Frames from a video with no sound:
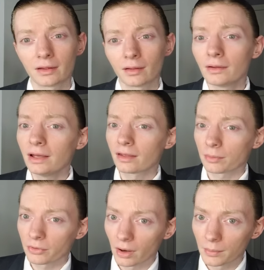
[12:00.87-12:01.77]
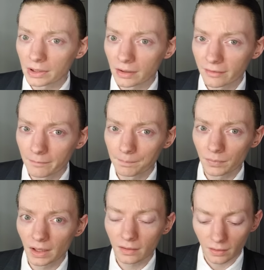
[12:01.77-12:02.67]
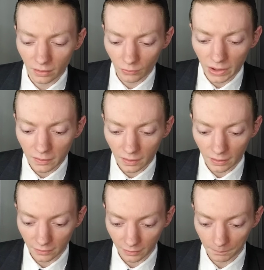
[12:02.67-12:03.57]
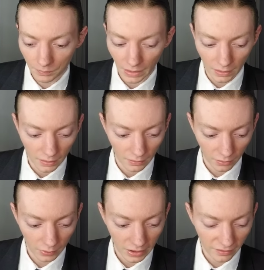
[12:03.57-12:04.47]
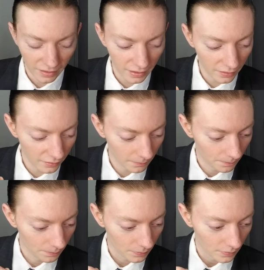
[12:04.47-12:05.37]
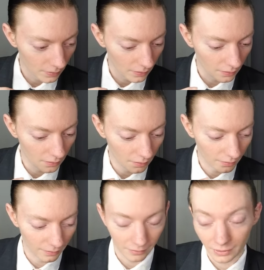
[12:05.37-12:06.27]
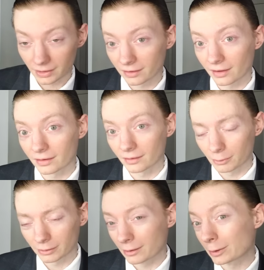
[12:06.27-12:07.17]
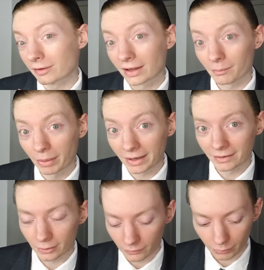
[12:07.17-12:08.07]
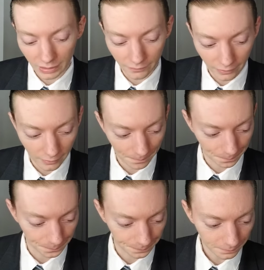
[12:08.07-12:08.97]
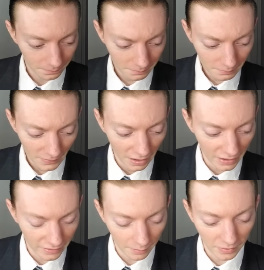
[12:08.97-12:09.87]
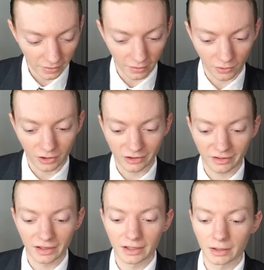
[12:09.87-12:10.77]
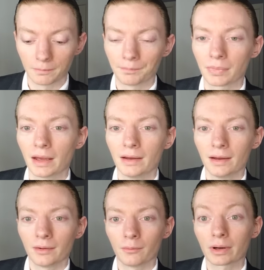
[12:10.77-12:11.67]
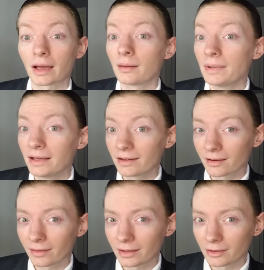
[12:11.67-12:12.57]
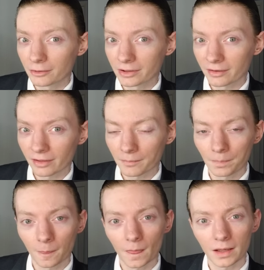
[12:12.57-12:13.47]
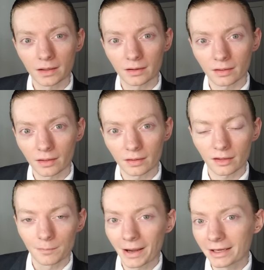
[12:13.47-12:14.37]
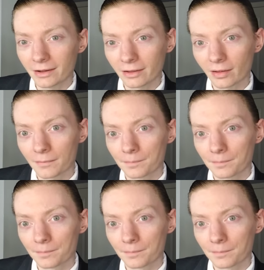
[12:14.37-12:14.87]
the least prominent is the sweetness. So when I take, when I take a bite out of whatever I dip the sauce in, what I immediately notice is the spice